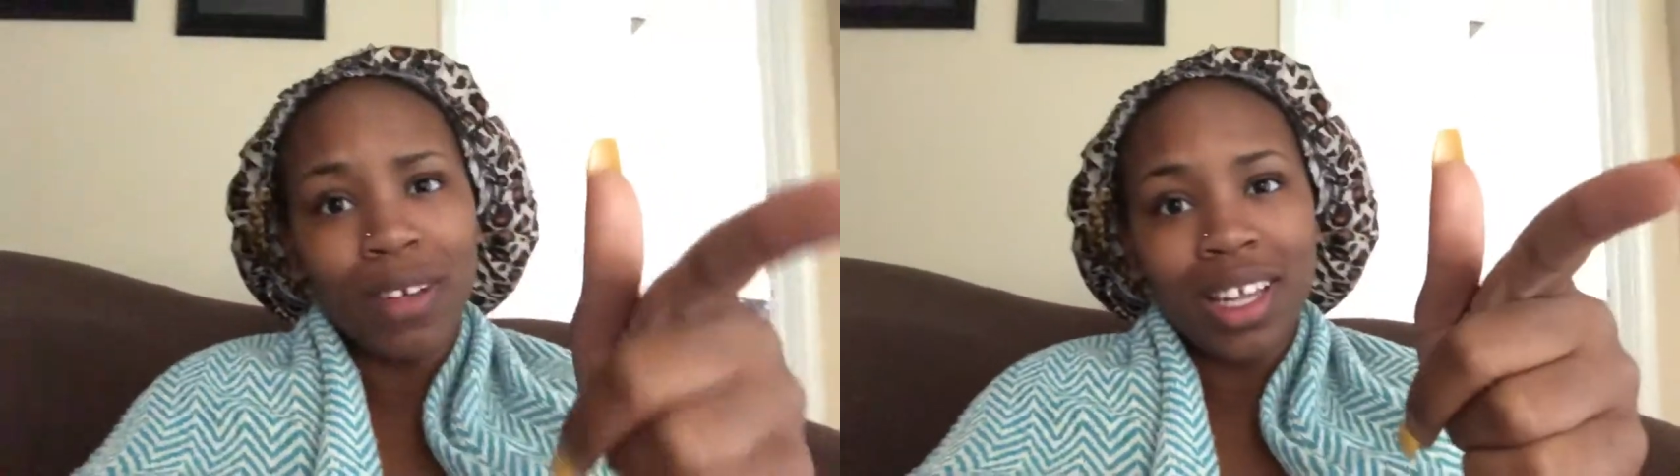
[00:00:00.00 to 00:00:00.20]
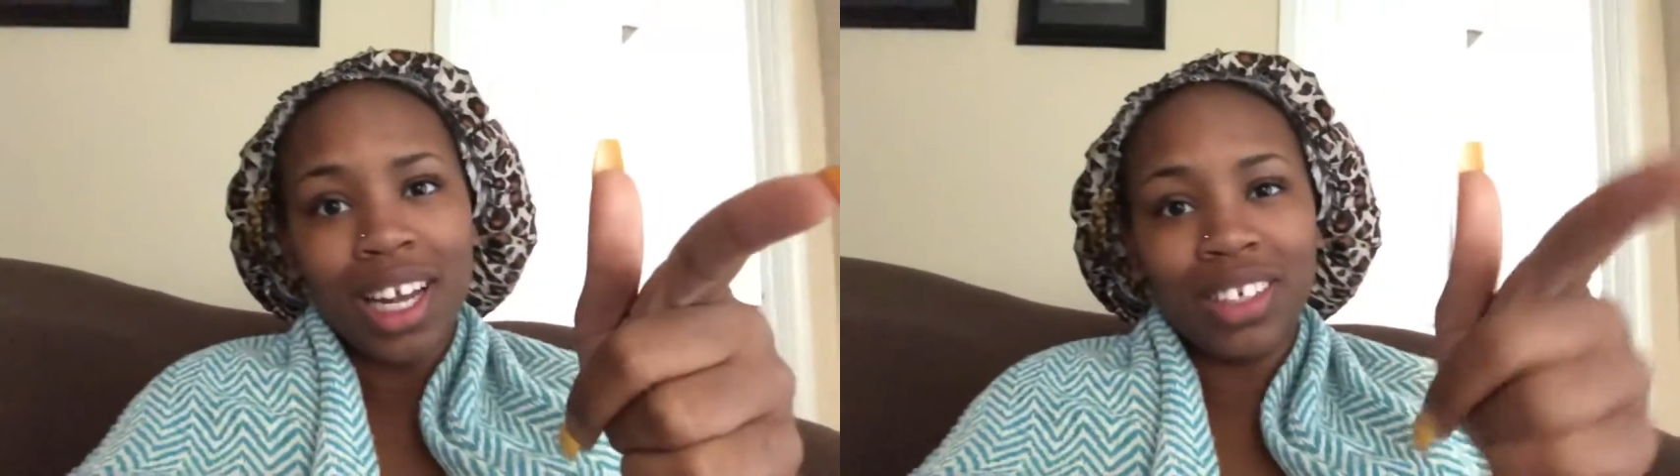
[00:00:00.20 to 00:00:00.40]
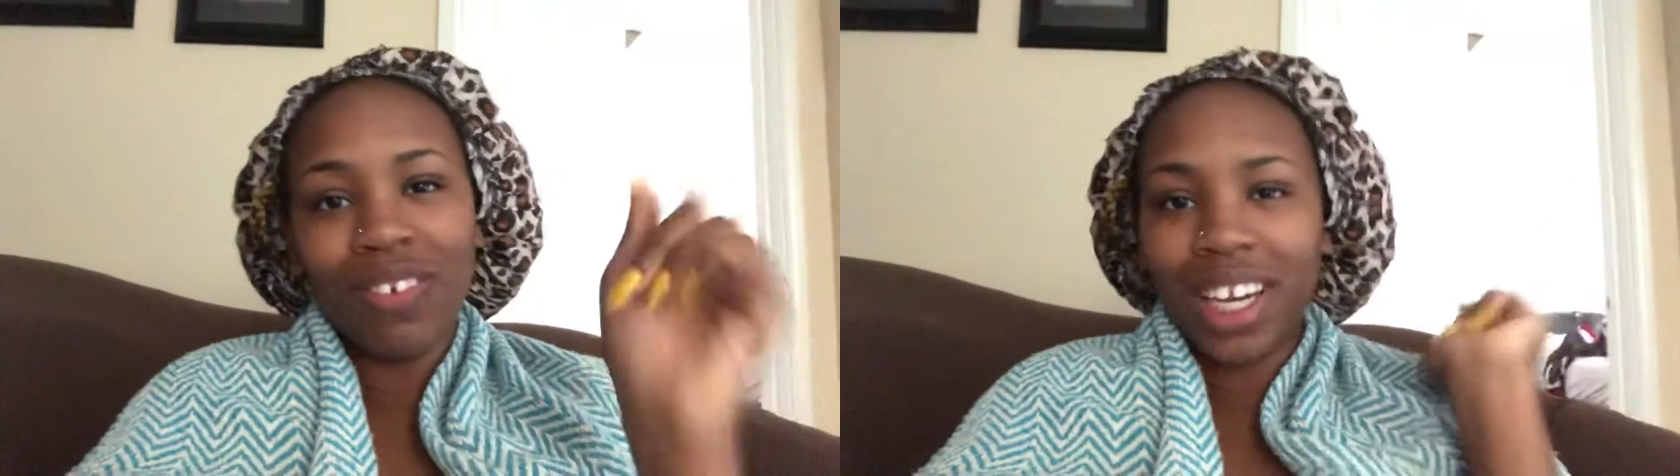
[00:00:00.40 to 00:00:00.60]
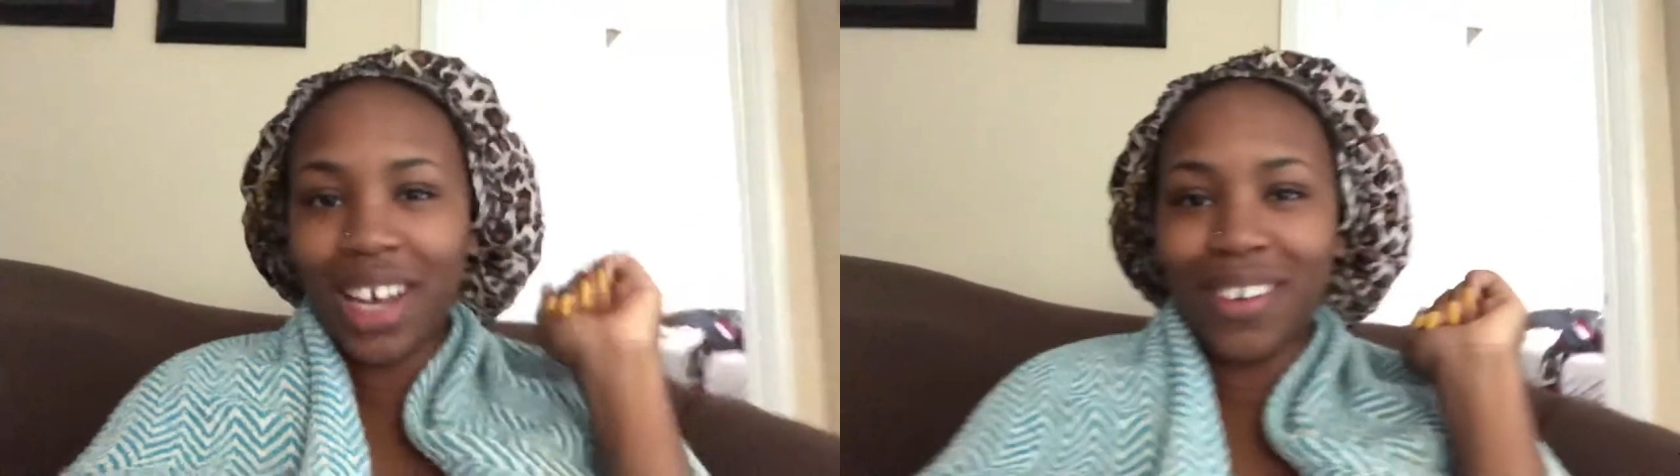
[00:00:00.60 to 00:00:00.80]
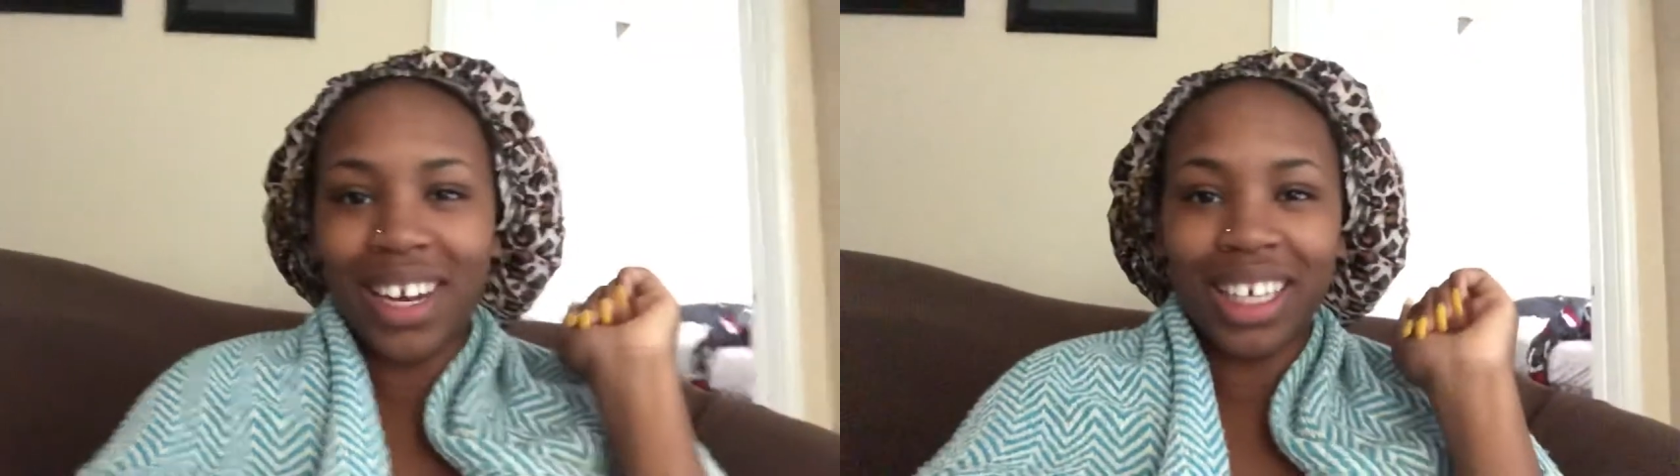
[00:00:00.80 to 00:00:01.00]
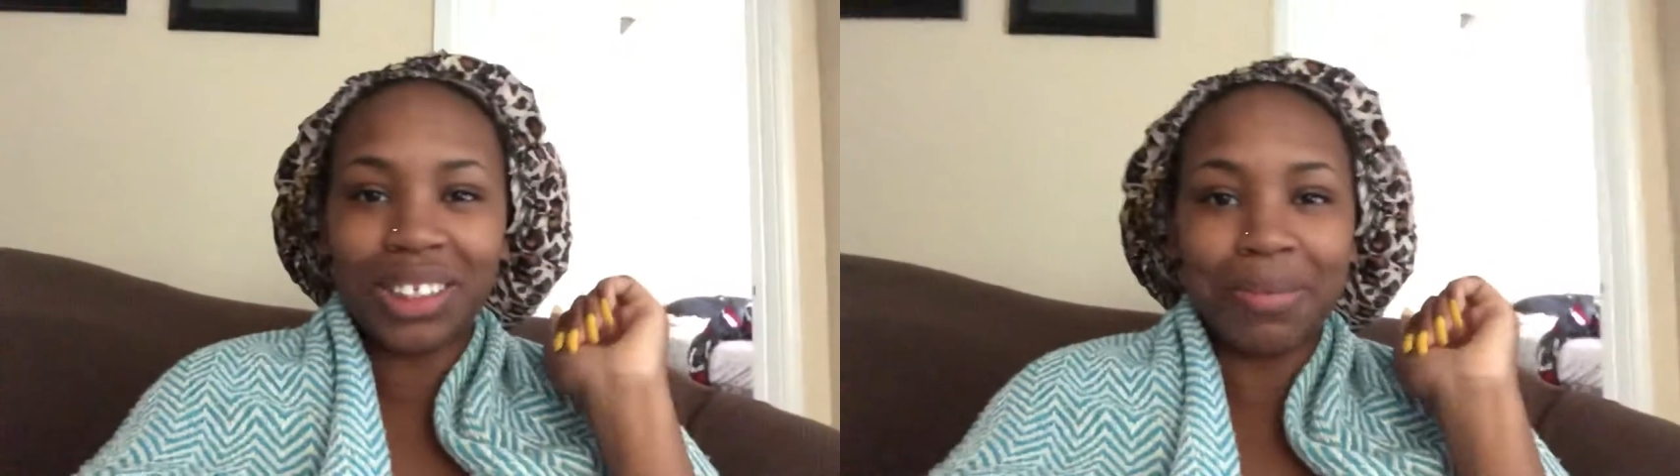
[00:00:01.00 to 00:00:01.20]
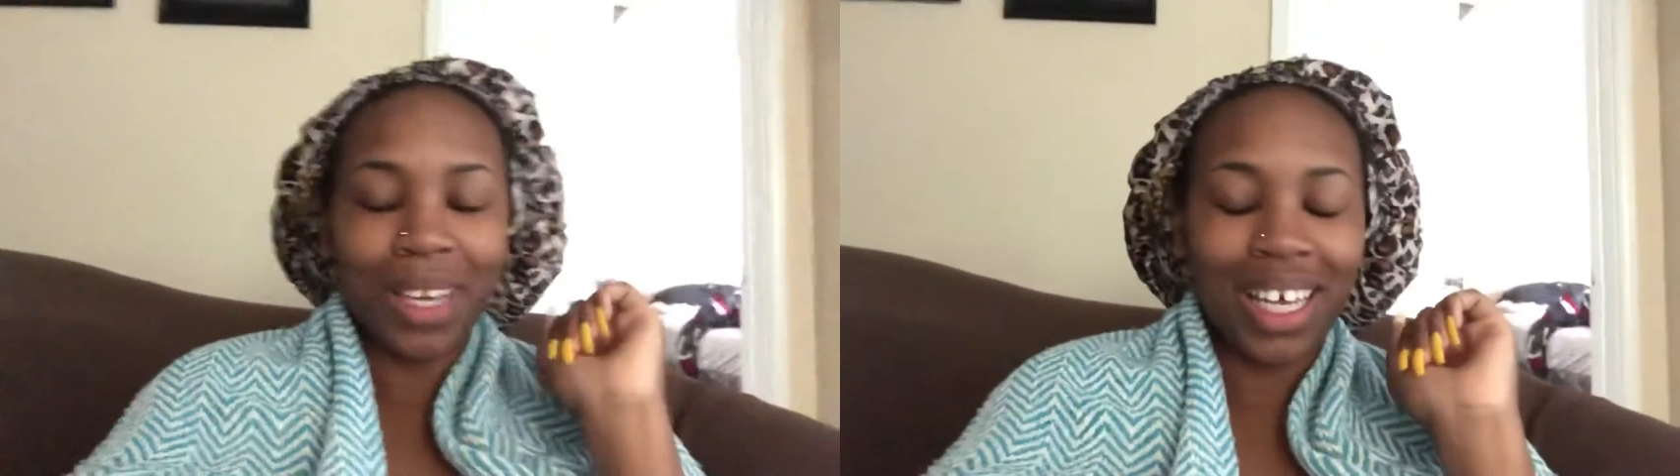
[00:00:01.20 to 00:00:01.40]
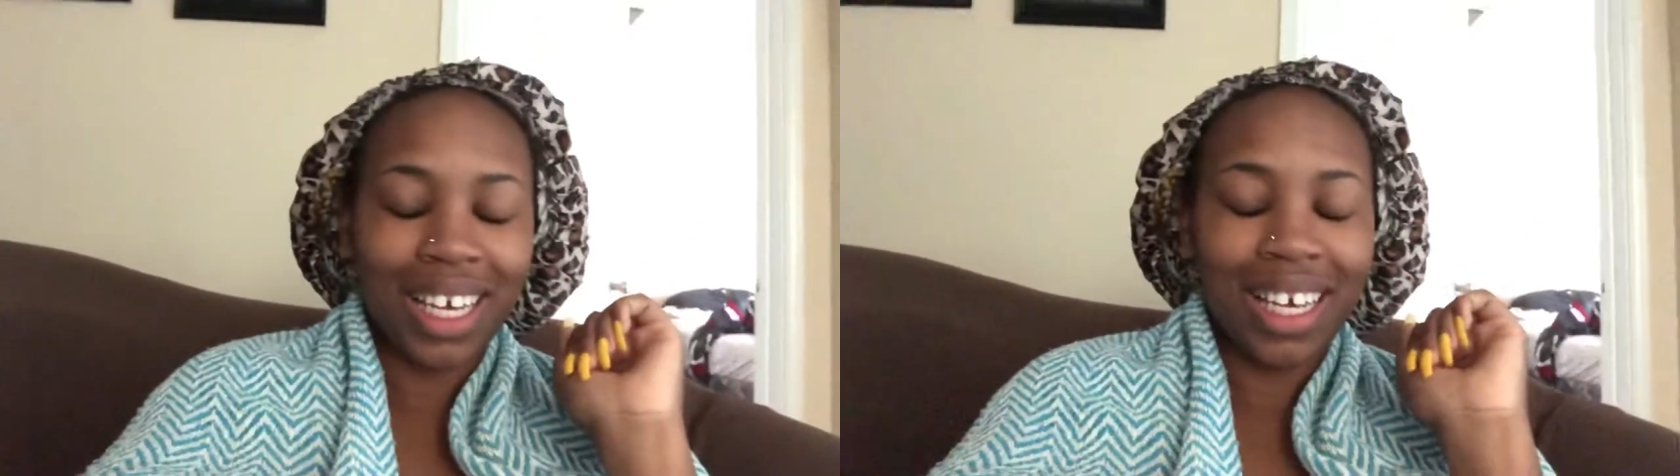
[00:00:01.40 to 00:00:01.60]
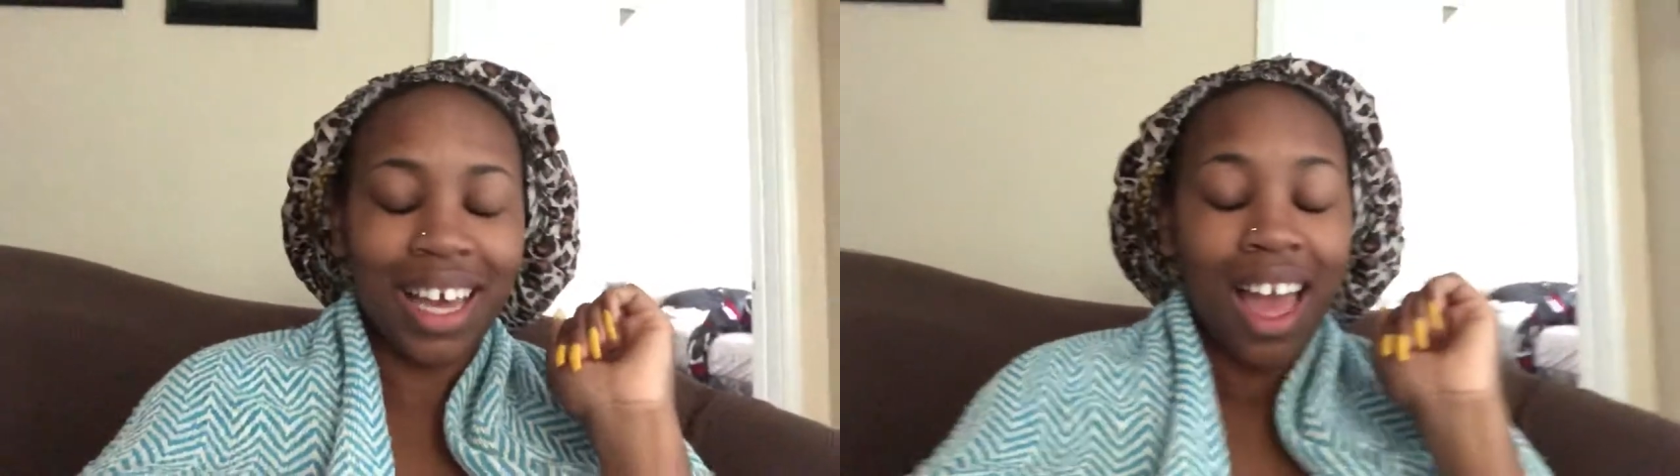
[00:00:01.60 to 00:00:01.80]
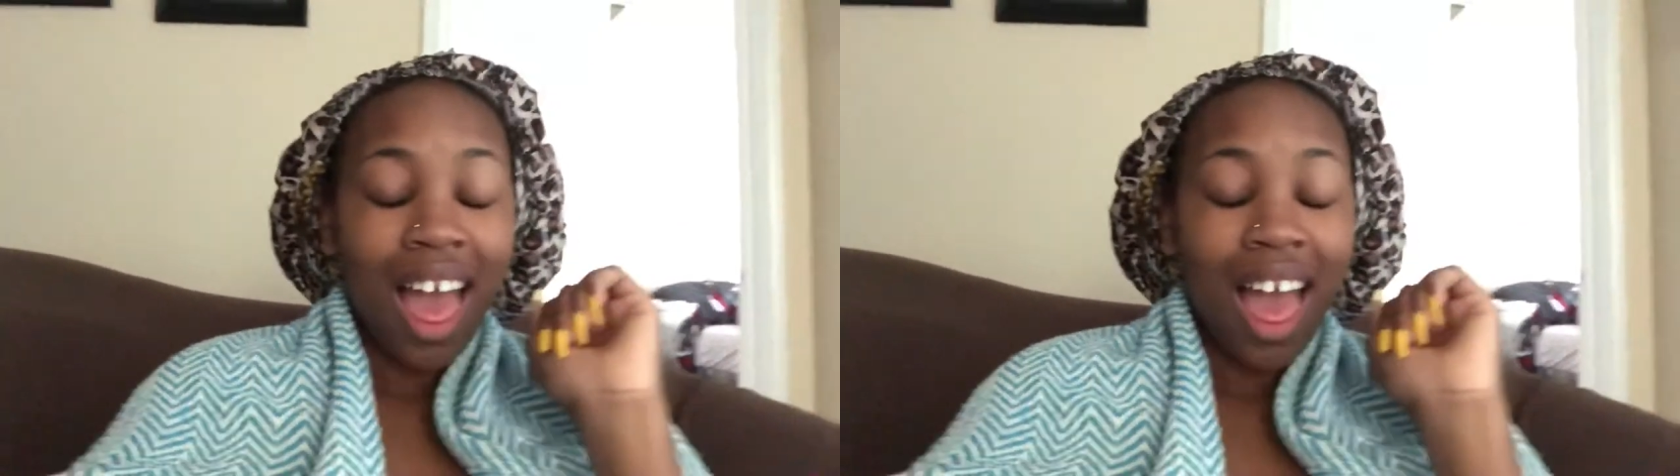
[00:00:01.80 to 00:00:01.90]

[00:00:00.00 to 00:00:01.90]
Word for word: for the next video next week.